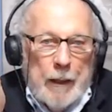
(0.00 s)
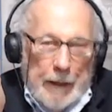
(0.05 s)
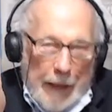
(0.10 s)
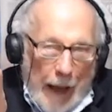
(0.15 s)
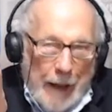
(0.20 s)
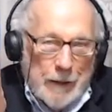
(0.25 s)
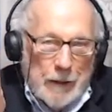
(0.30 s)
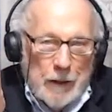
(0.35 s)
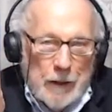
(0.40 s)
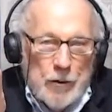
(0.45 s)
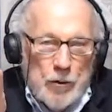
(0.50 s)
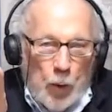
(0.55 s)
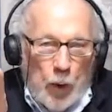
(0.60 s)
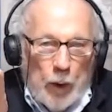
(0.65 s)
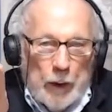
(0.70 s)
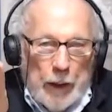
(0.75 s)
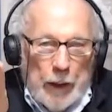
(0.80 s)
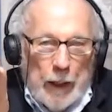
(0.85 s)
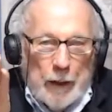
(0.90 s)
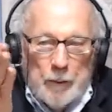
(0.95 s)
That is
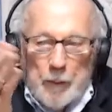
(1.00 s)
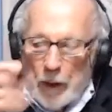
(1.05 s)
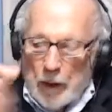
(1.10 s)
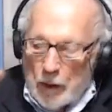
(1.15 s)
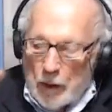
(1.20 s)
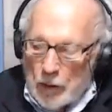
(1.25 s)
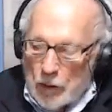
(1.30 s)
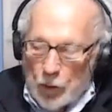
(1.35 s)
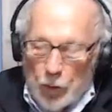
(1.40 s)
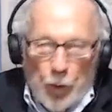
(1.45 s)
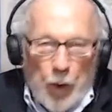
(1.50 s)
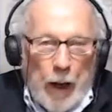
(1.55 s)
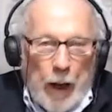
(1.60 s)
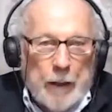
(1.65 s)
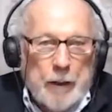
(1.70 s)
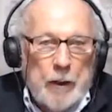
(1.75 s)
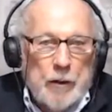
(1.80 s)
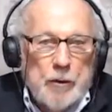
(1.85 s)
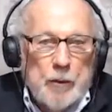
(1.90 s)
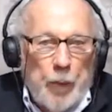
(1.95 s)
what led me to
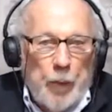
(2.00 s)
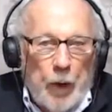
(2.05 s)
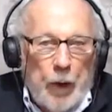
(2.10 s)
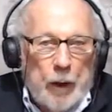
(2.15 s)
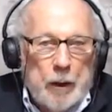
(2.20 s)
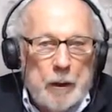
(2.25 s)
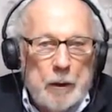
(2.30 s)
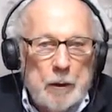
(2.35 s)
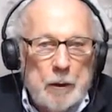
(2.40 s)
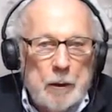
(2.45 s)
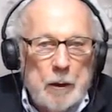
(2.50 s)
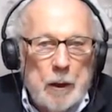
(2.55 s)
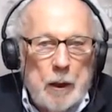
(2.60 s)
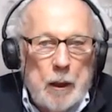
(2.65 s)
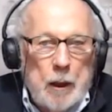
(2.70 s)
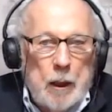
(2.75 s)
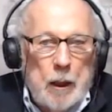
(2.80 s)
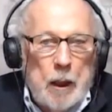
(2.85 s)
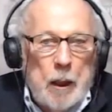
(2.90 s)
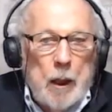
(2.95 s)
write this book.
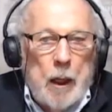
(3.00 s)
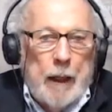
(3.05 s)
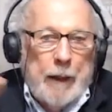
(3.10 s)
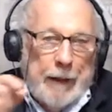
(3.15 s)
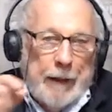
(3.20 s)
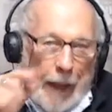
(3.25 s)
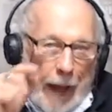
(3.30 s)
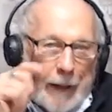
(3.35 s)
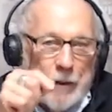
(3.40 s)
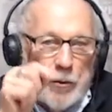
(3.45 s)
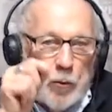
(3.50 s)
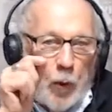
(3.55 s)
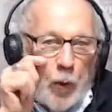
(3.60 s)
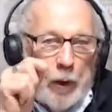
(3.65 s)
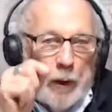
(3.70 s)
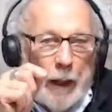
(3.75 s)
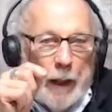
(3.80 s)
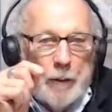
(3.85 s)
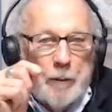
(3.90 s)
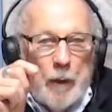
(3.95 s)
And that is
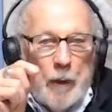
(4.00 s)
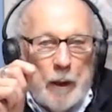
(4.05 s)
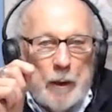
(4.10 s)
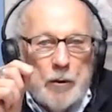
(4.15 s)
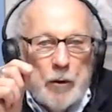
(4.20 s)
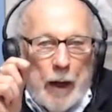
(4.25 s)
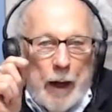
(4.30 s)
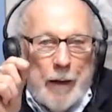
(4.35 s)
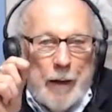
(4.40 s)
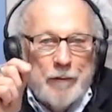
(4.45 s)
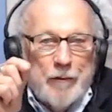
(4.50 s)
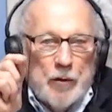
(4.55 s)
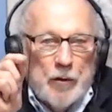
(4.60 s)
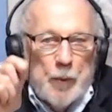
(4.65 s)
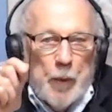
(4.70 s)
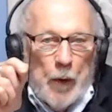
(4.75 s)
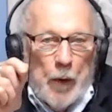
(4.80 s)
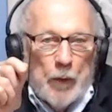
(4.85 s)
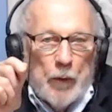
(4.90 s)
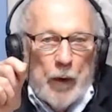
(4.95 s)
what led me to have this
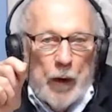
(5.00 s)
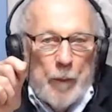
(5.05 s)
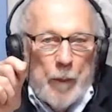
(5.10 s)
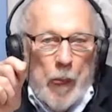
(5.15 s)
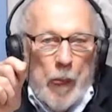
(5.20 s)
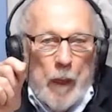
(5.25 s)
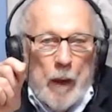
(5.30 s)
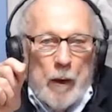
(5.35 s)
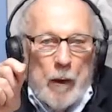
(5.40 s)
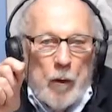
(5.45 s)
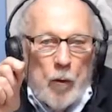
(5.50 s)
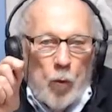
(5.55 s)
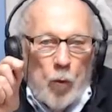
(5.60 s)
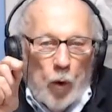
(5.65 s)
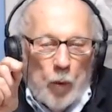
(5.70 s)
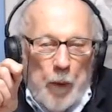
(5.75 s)
program where